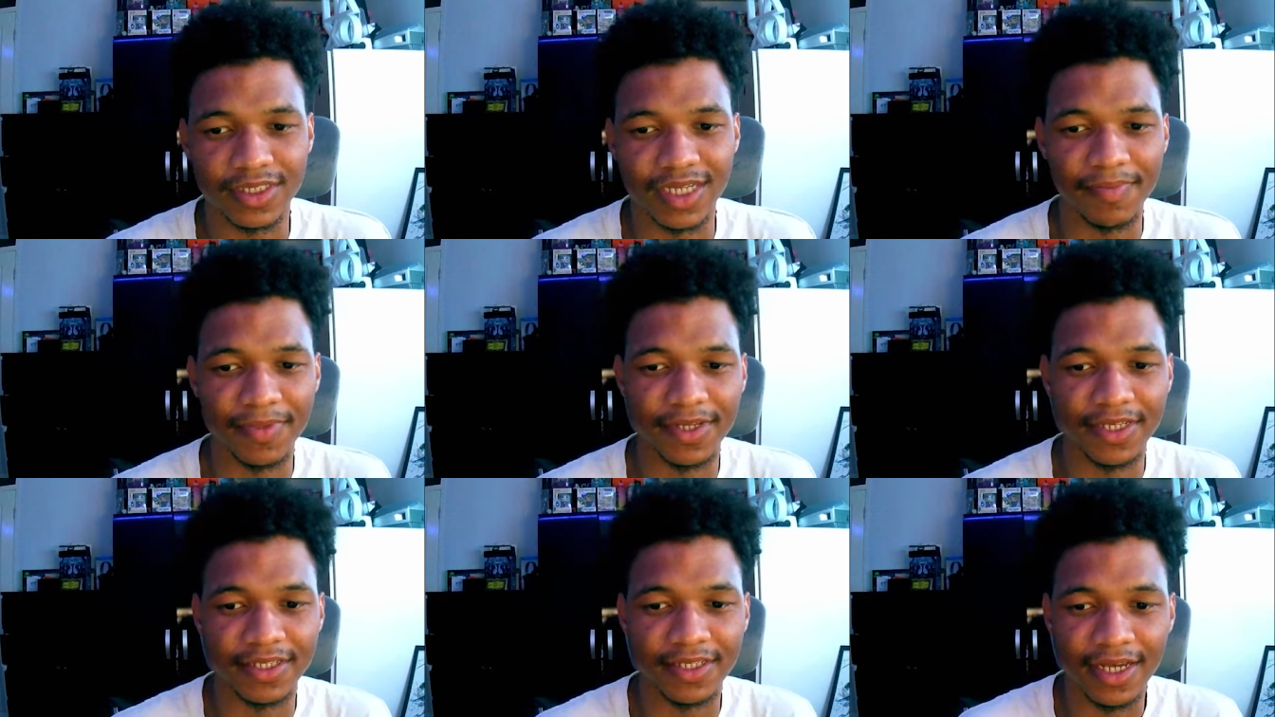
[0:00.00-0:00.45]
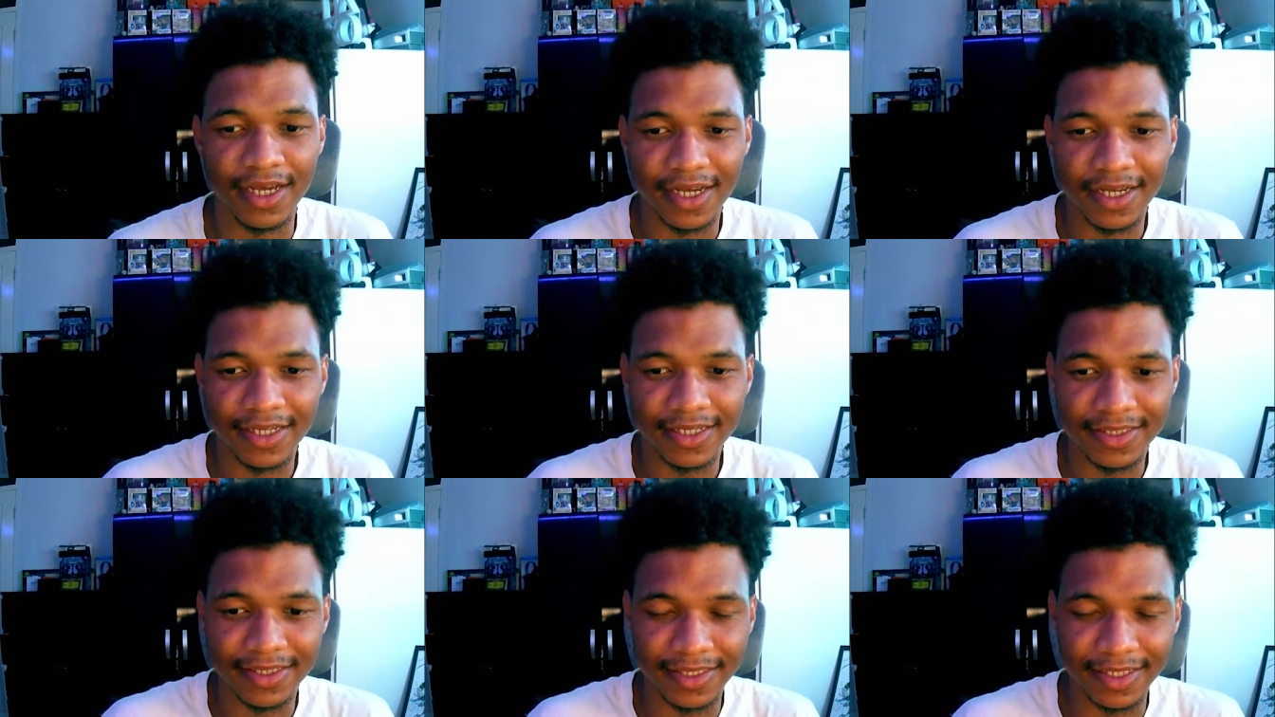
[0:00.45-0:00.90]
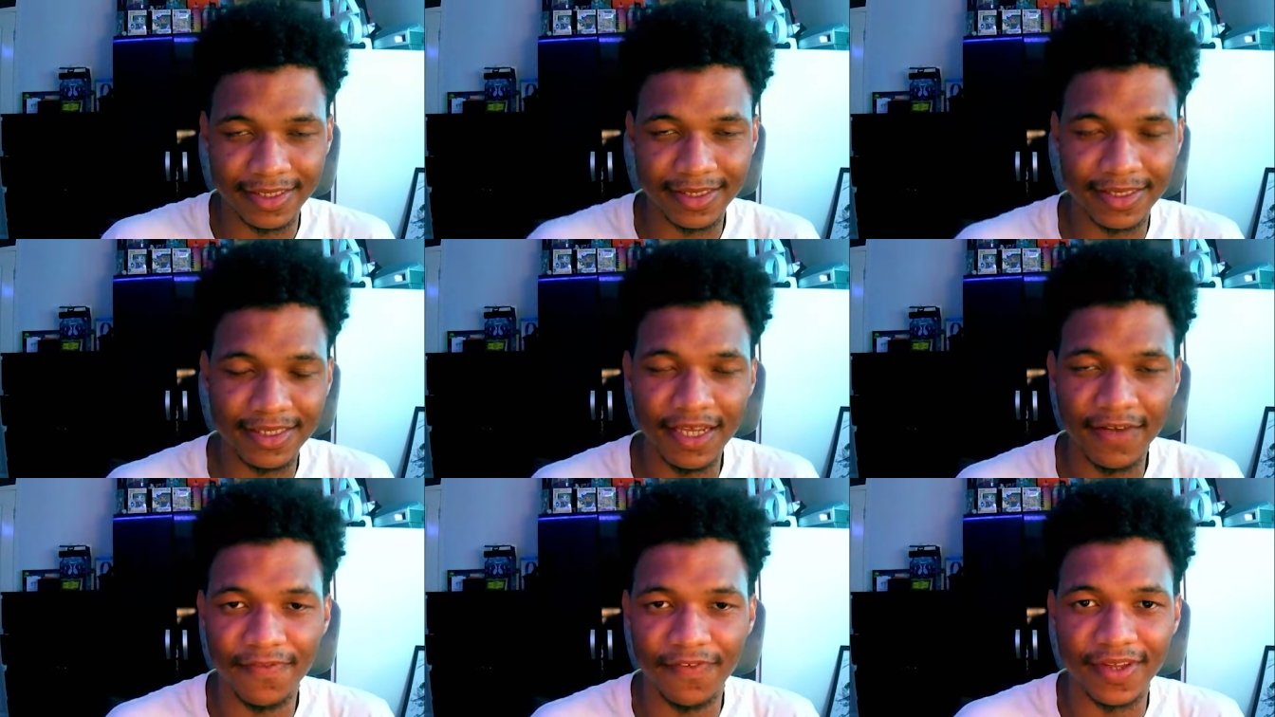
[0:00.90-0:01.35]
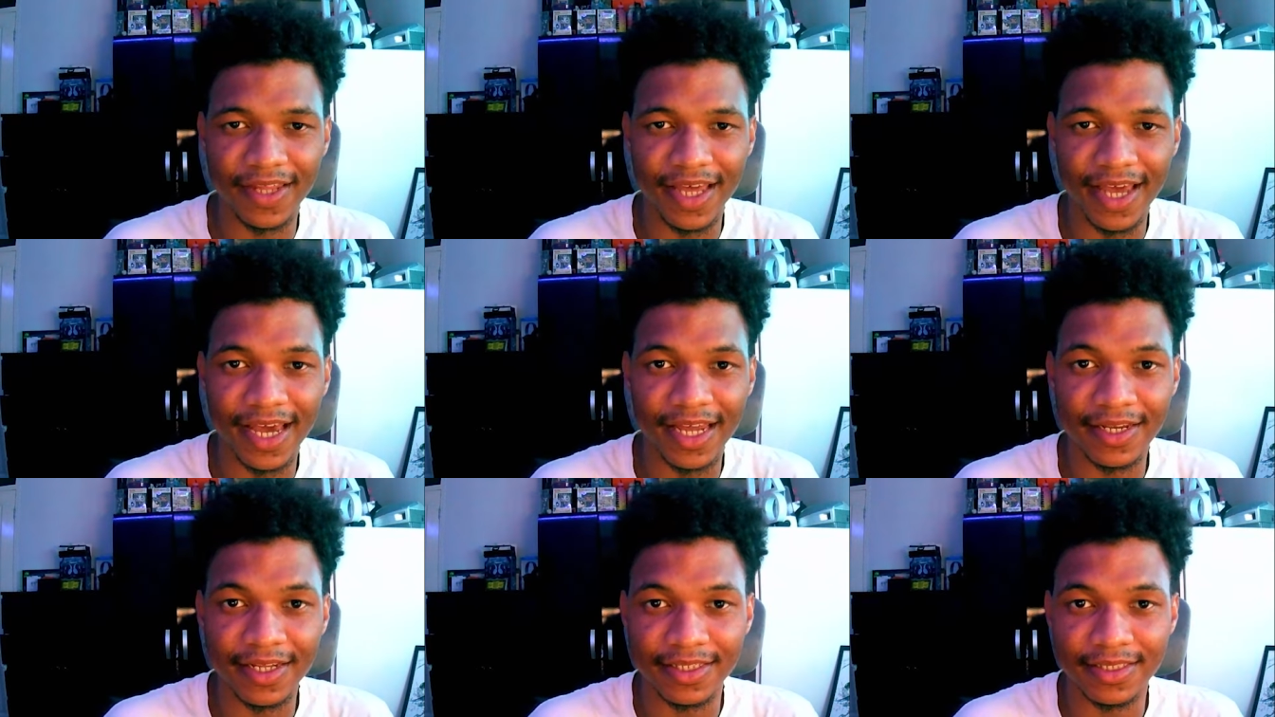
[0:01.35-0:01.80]
I mean, there's different
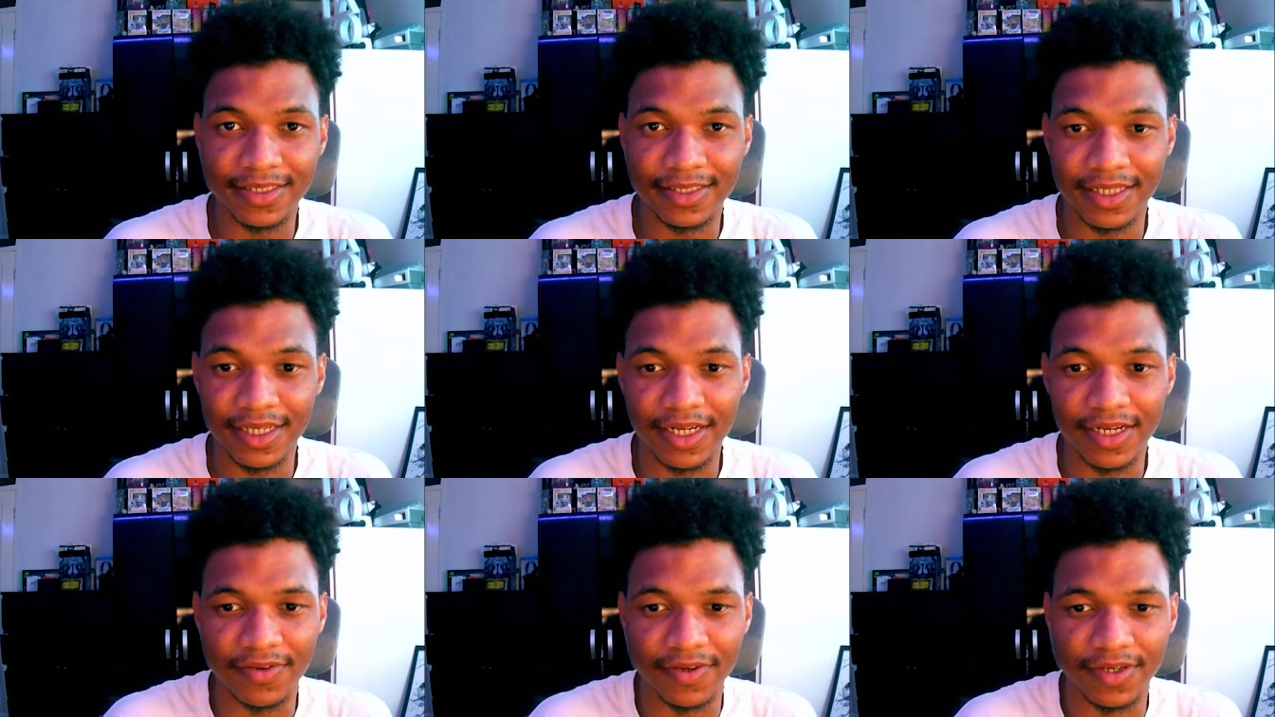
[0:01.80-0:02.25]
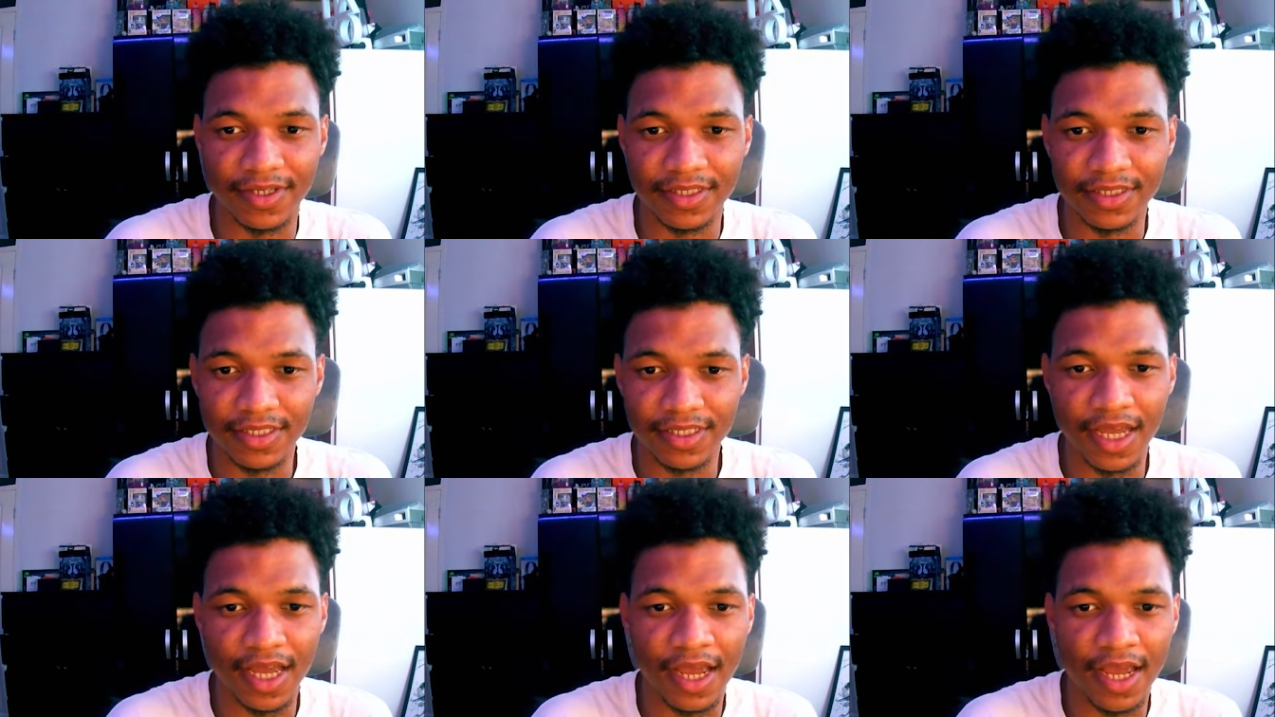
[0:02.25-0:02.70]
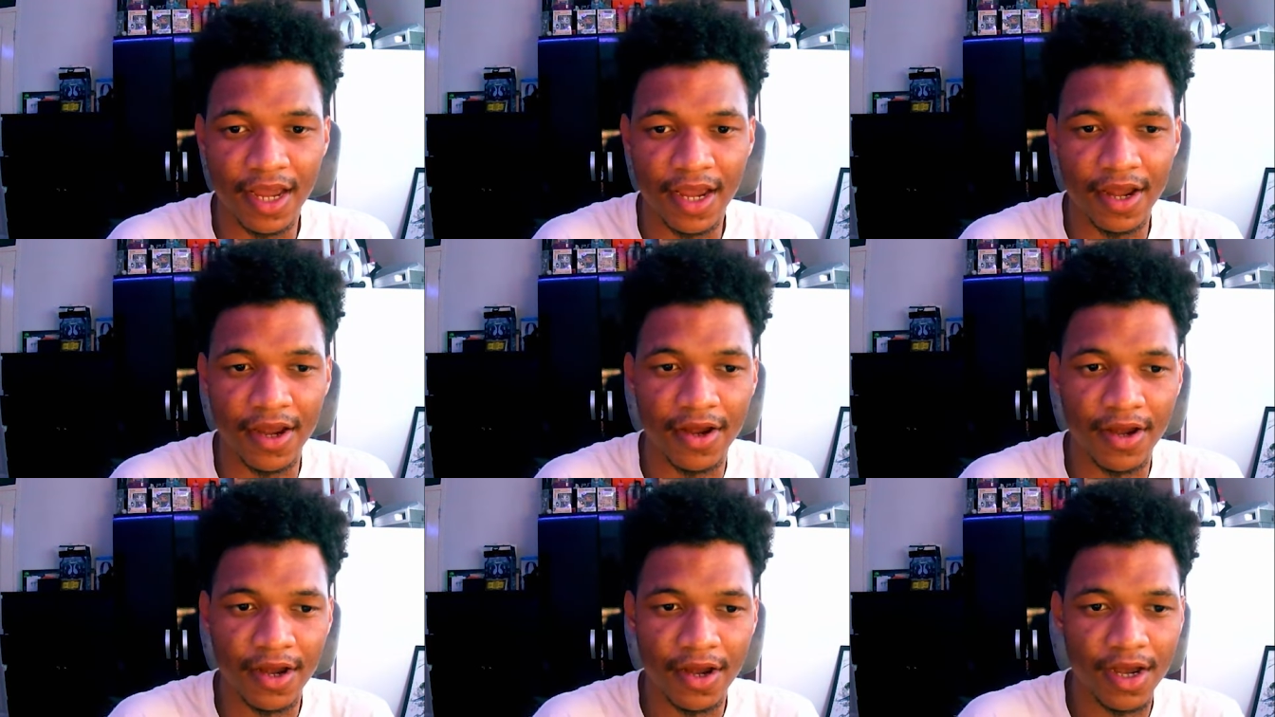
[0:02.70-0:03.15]
edits here and there,